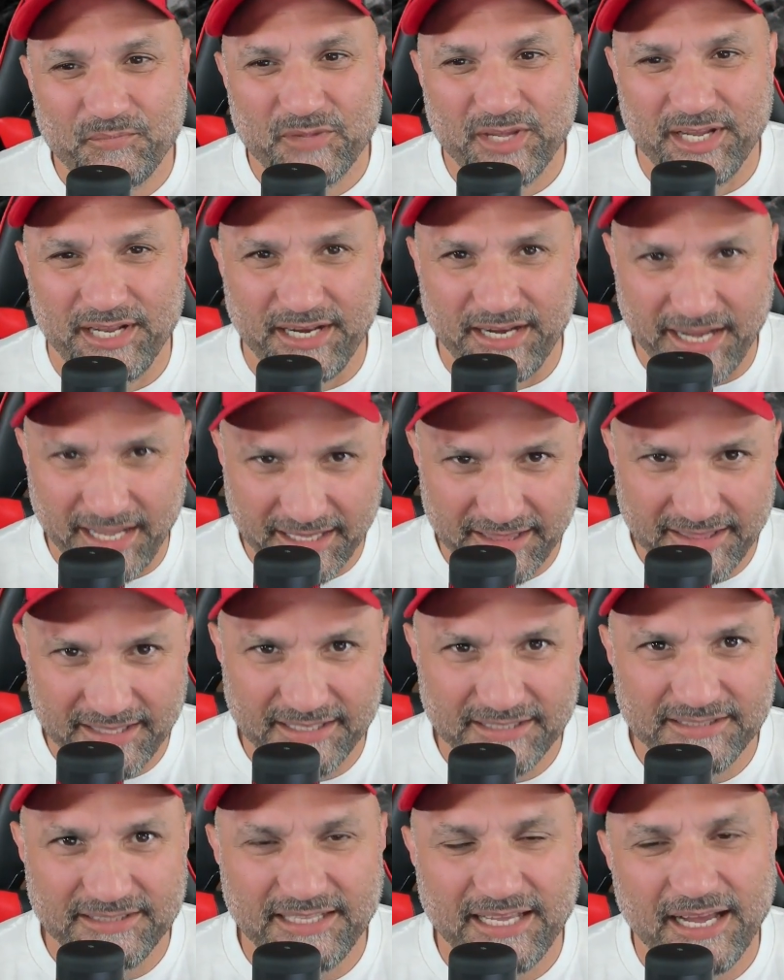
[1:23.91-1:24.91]
and neck
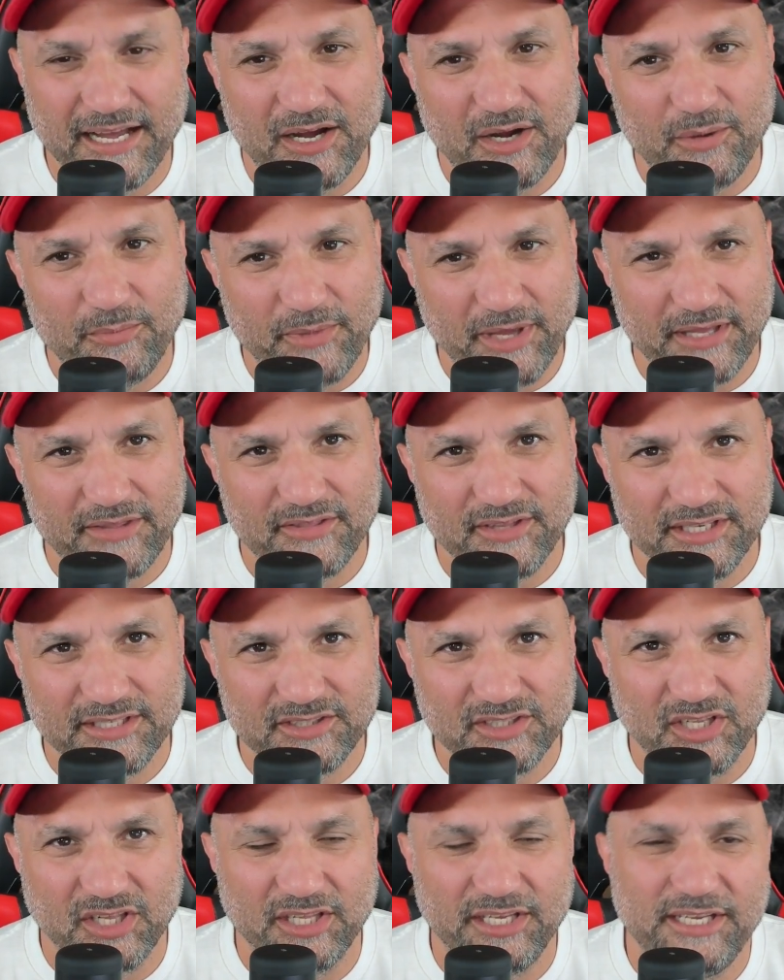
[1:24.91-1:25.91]
things down, make things
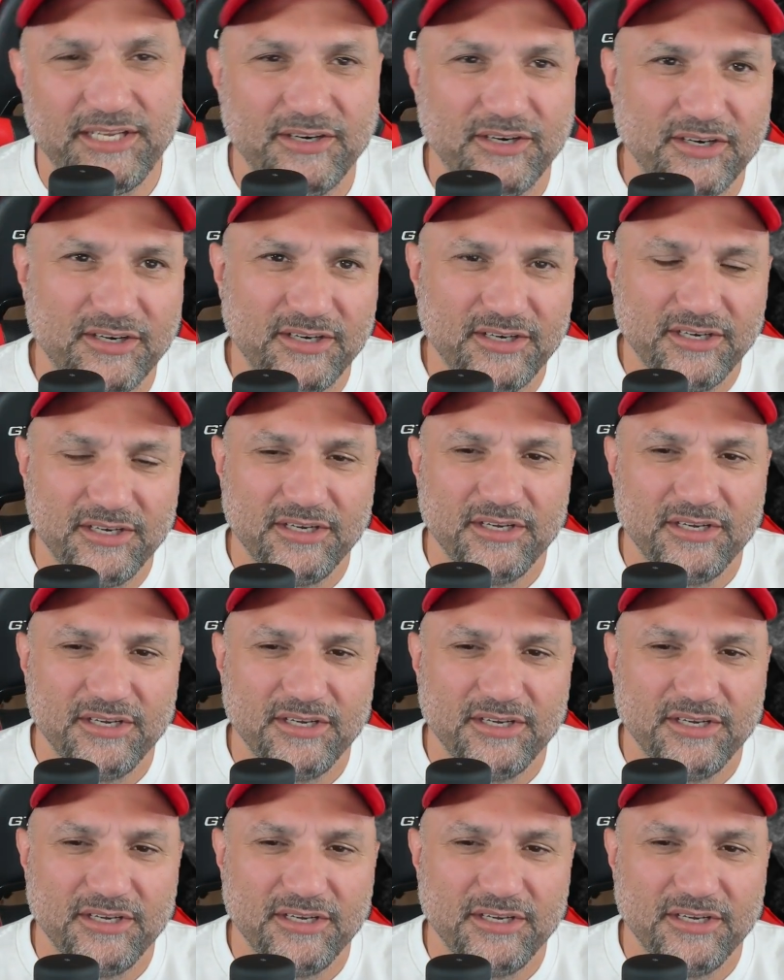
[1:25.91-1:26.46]
cleaner,